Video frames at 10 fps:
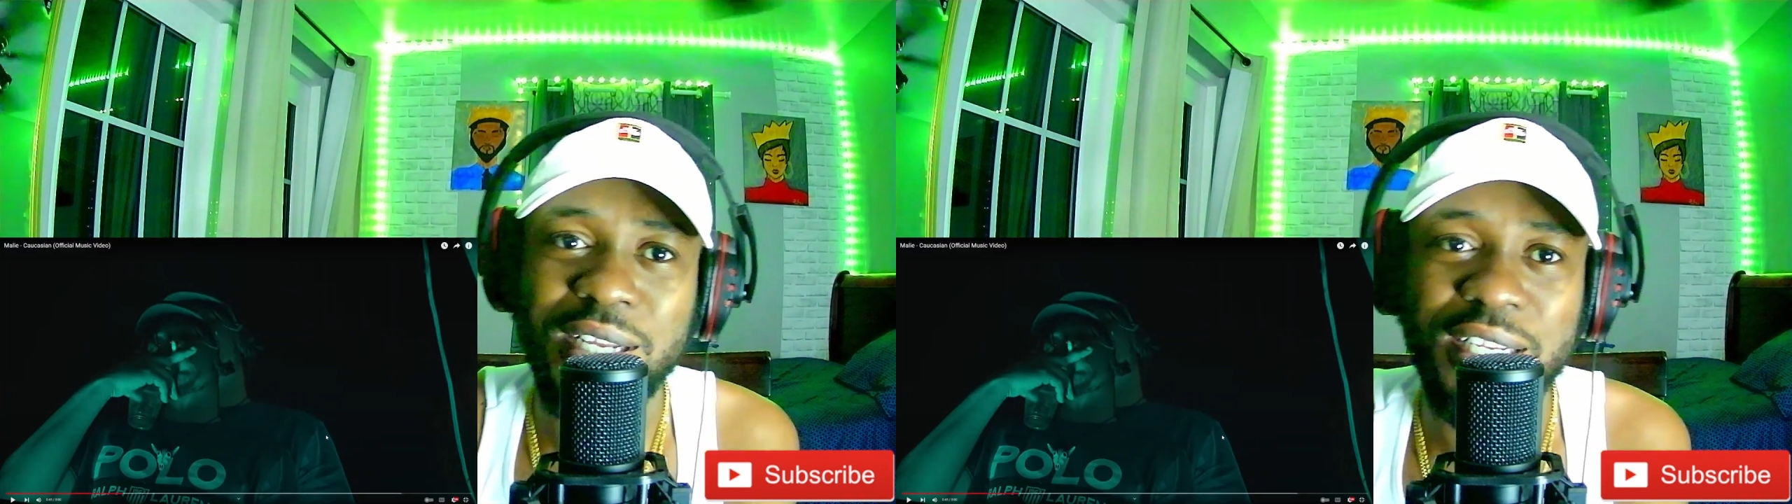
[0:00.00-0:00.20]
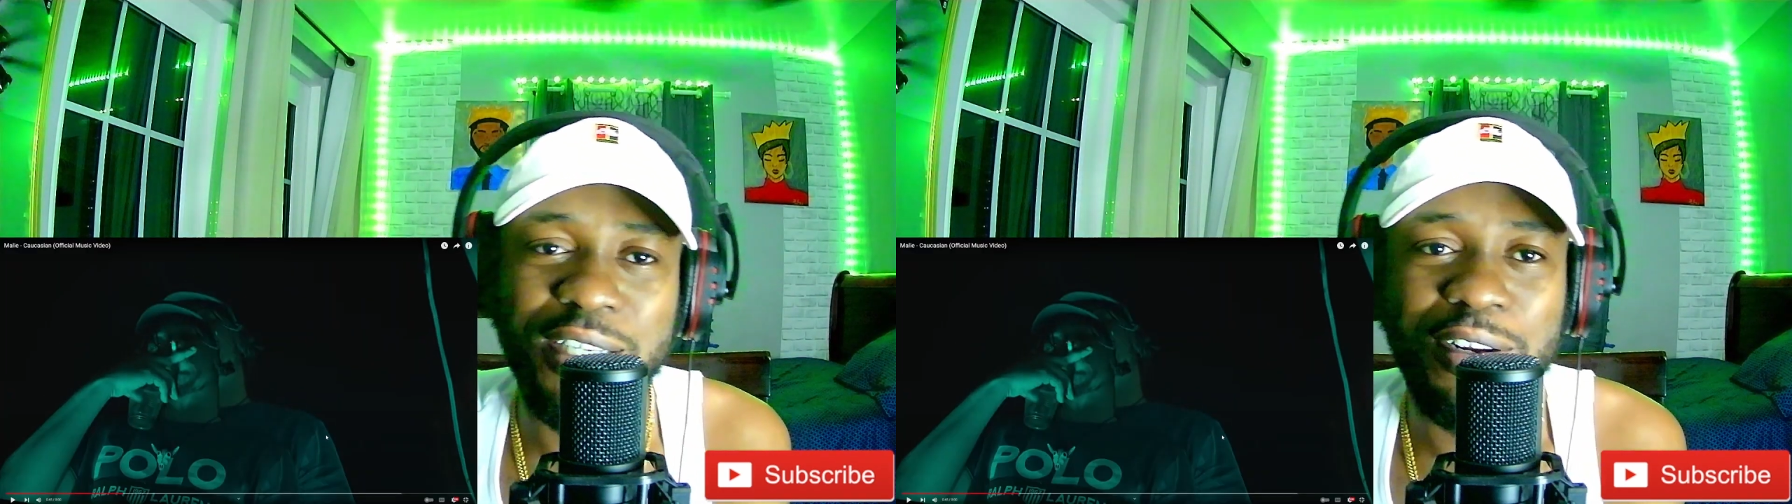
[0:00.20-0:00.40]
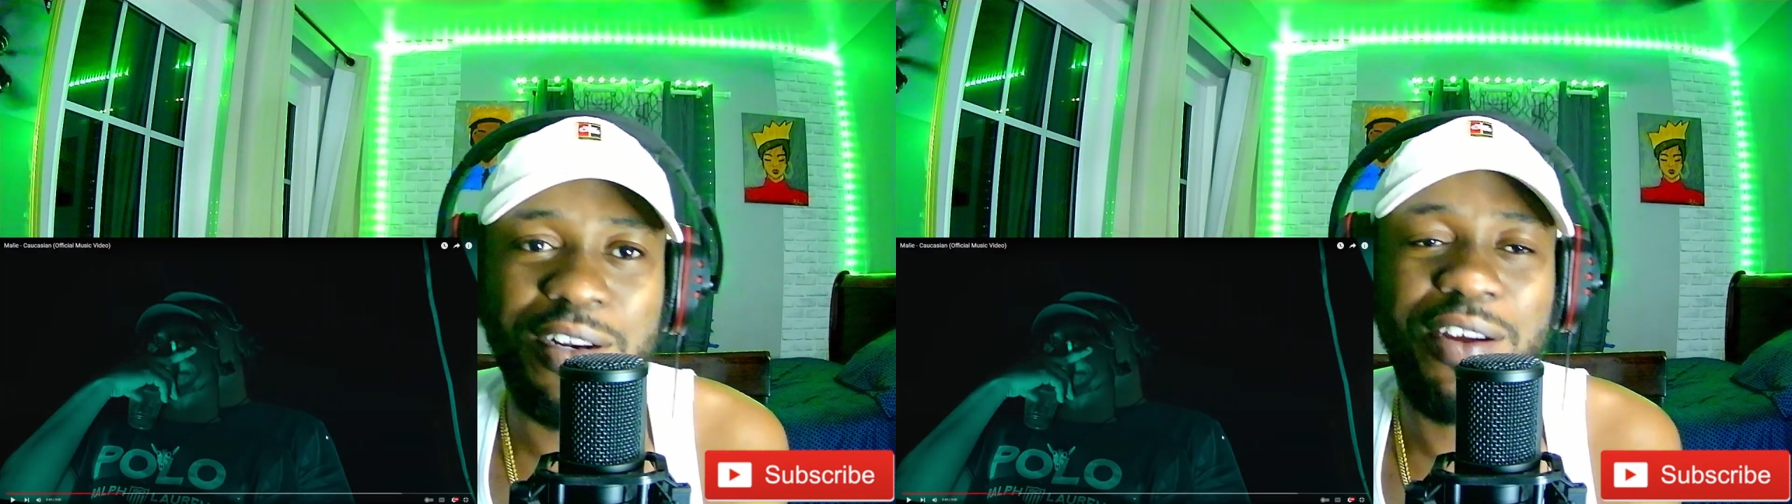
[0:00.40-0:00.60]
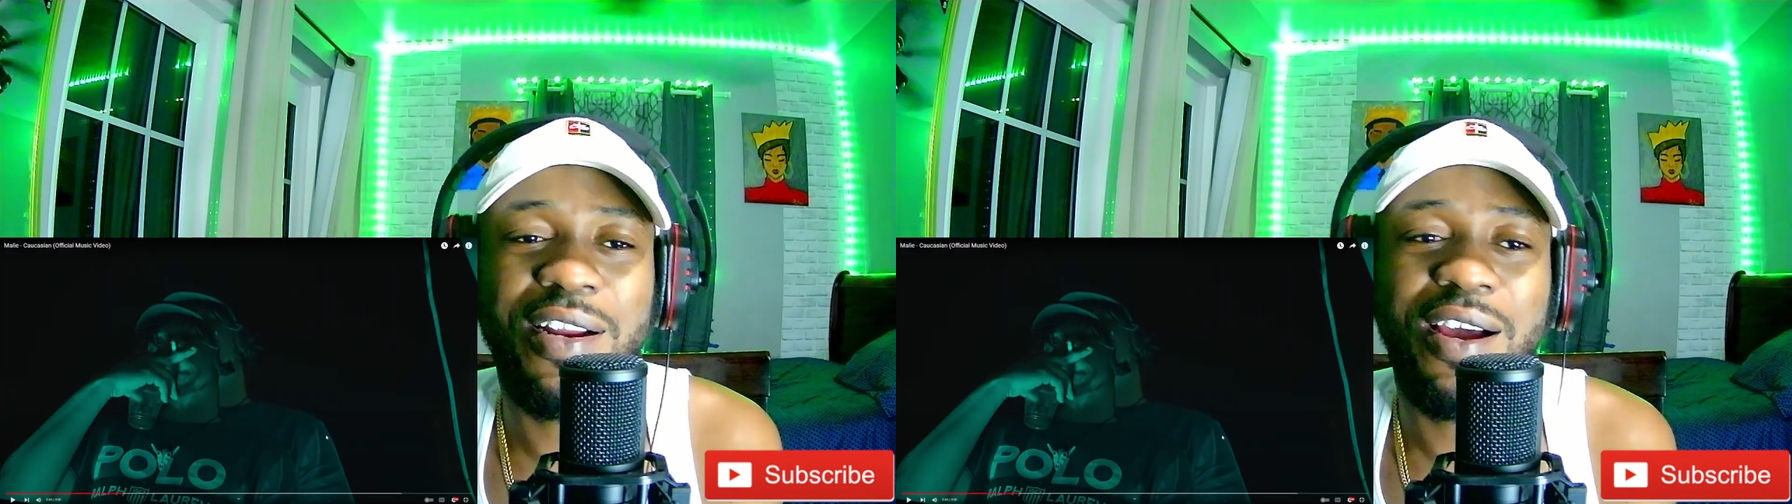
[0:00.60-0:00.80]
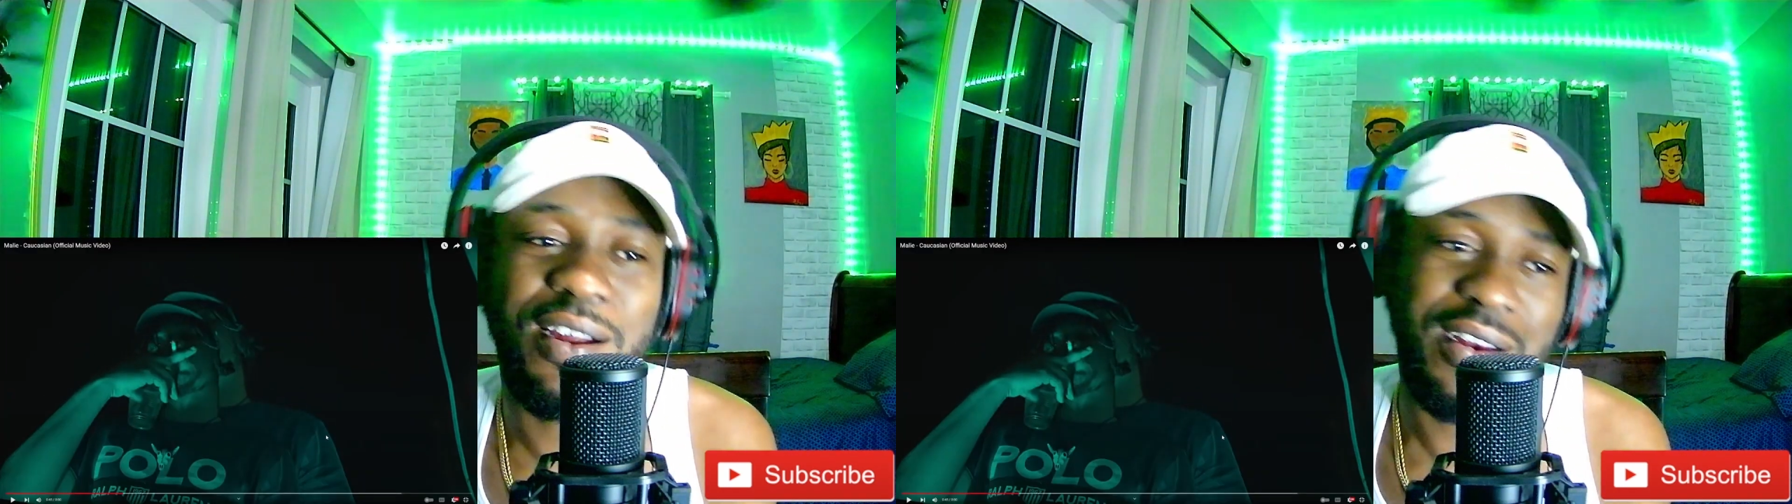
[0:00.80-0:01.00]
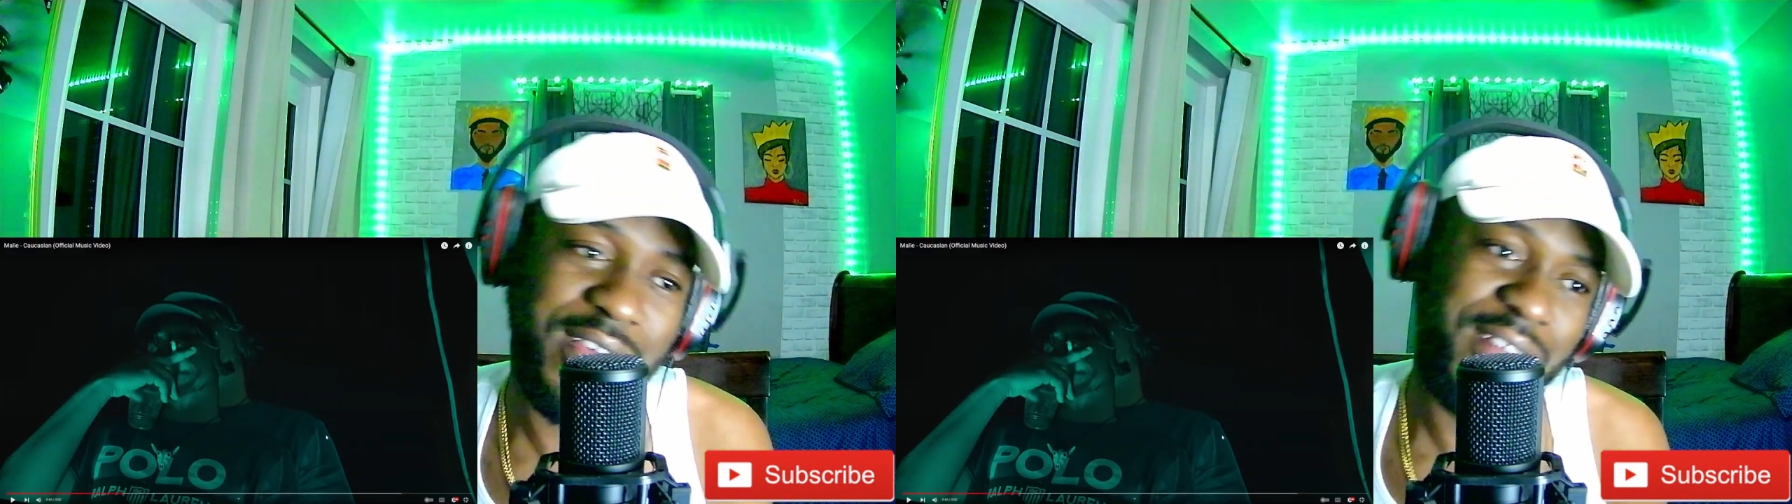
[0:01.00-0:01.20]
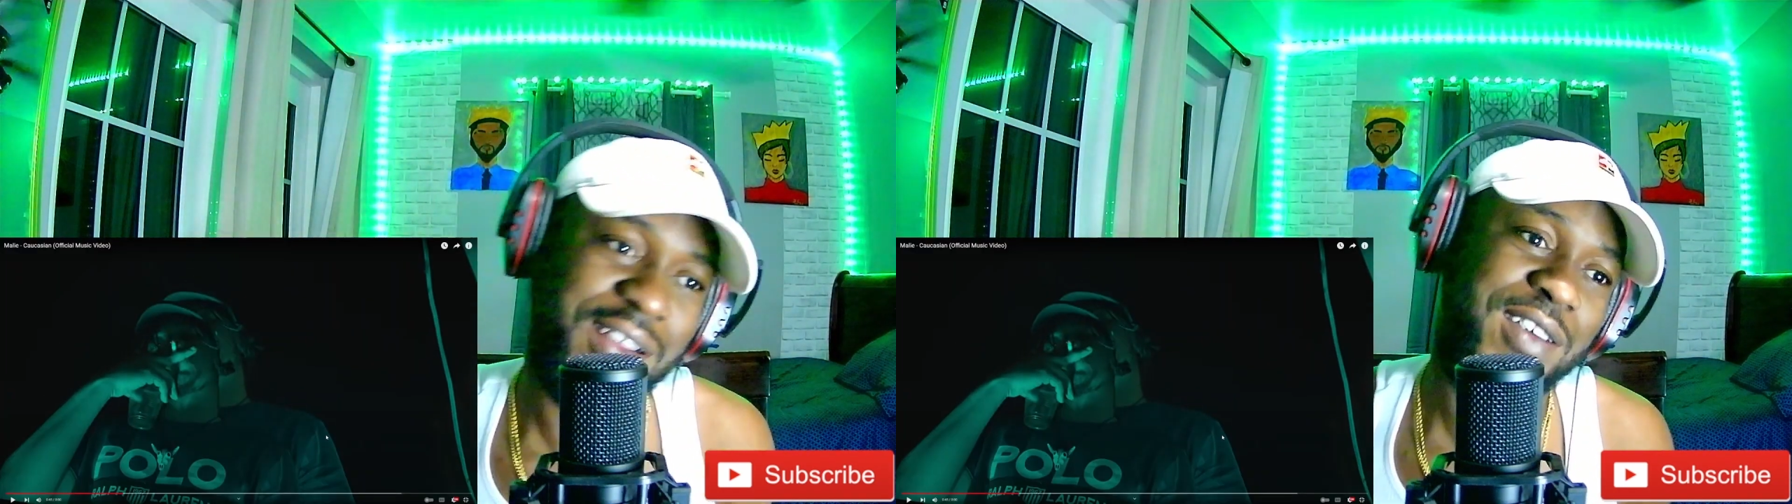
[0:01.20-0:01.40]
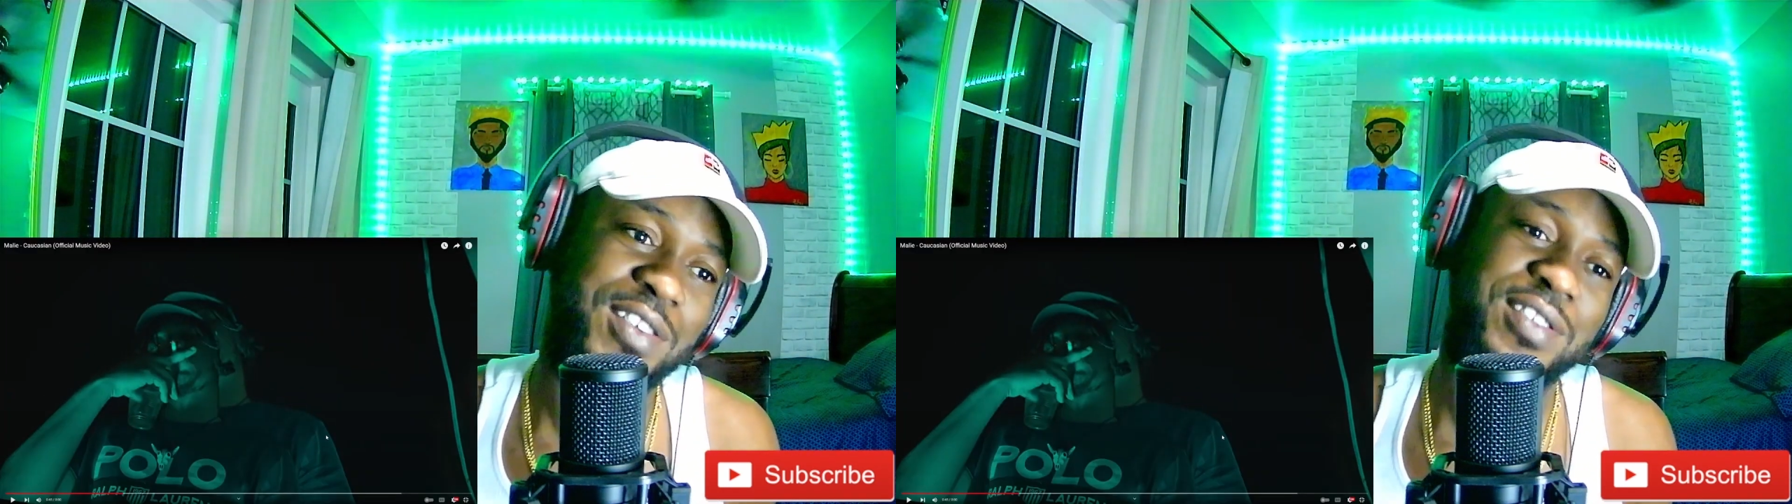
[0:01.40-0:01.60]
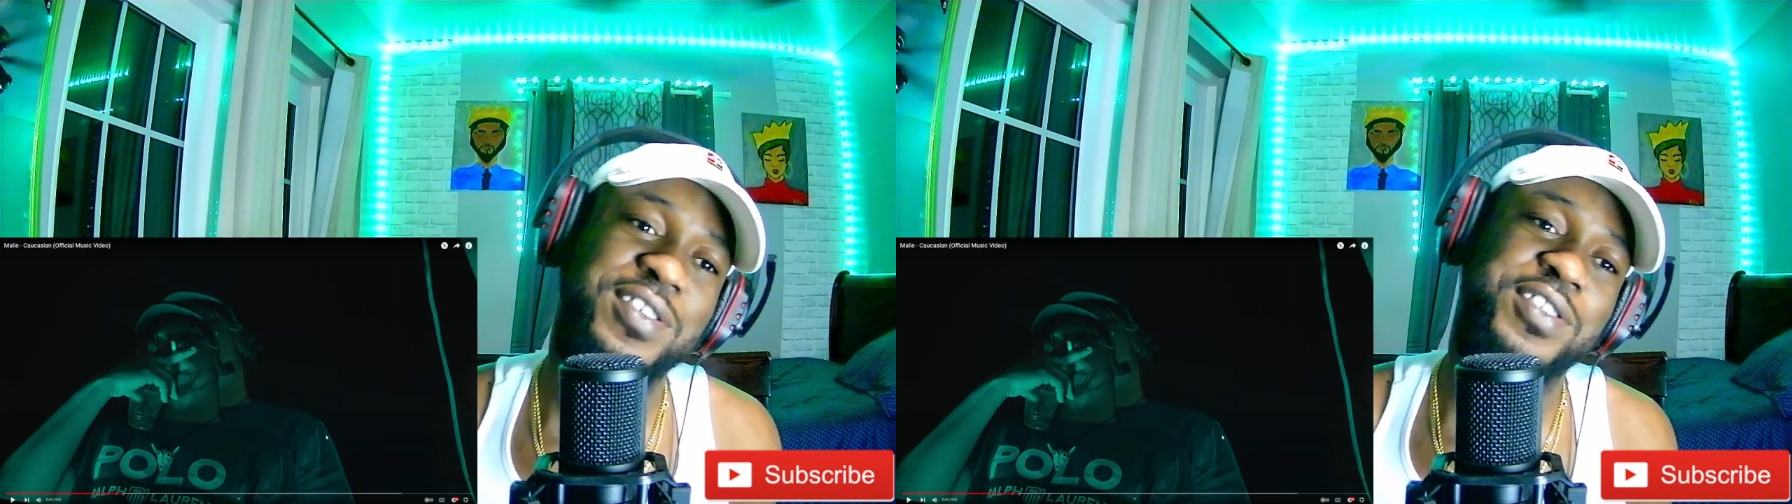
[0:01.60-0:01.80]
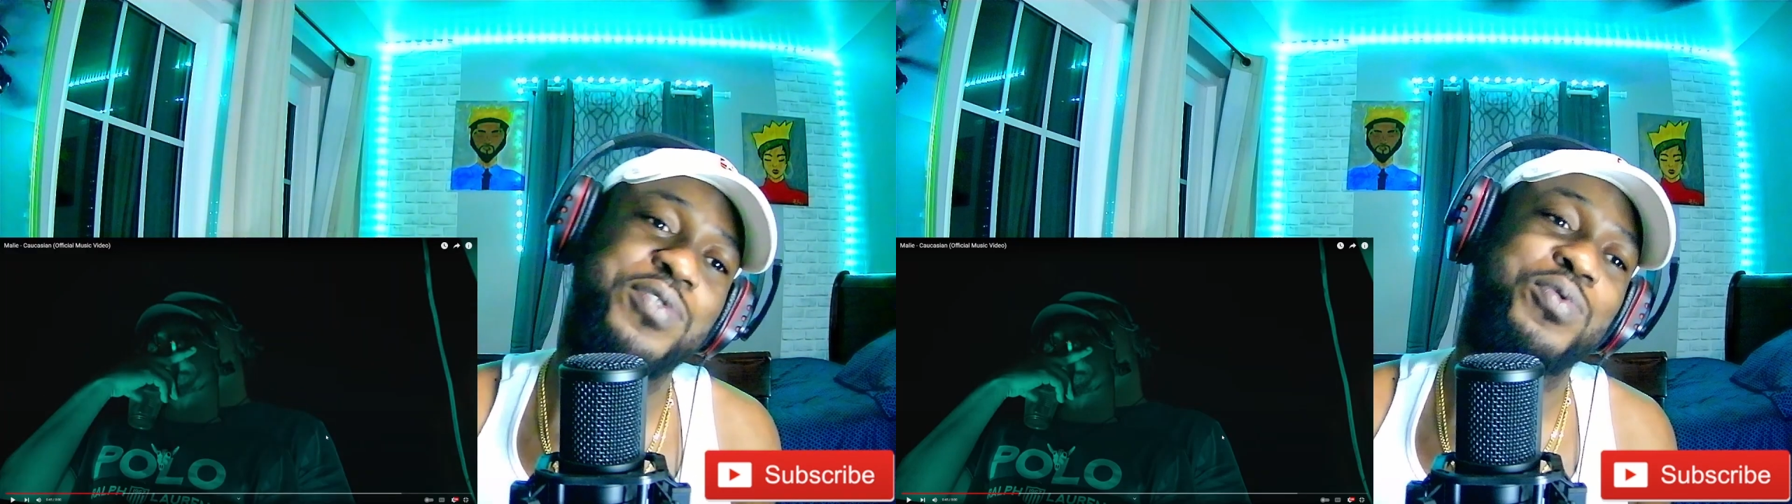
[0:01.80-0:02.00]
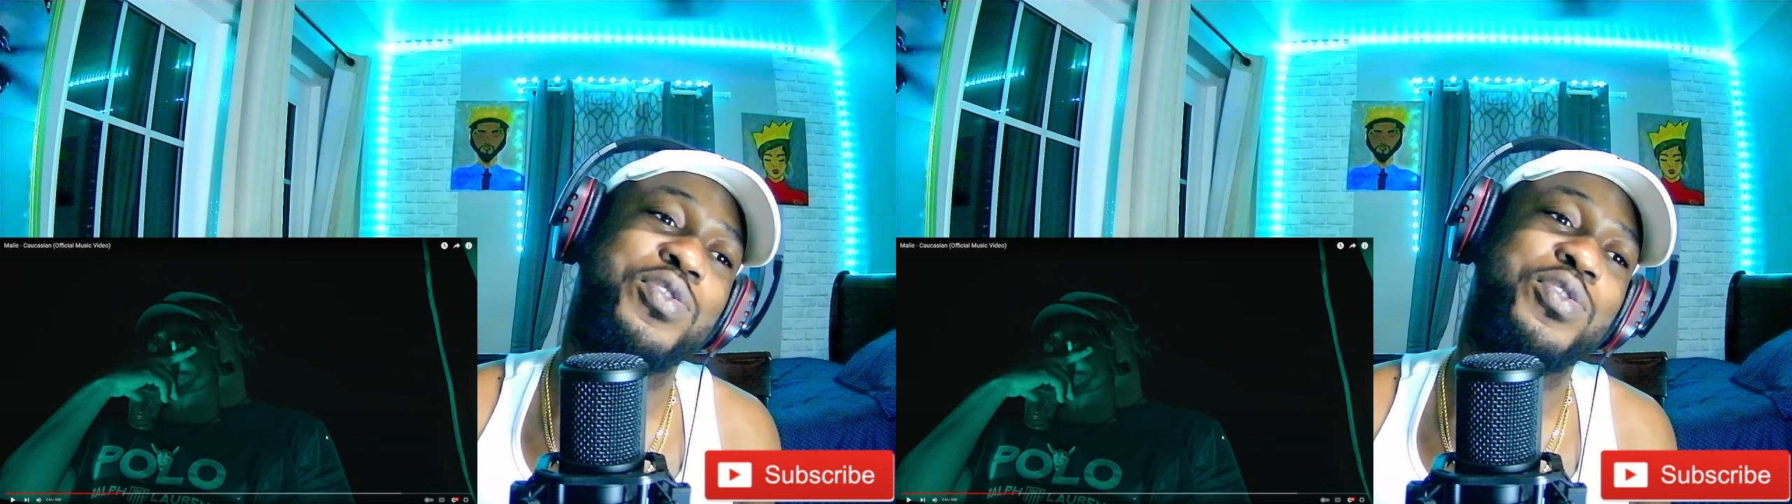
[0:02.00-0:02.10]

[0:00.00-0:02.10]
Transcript: a dog. Tune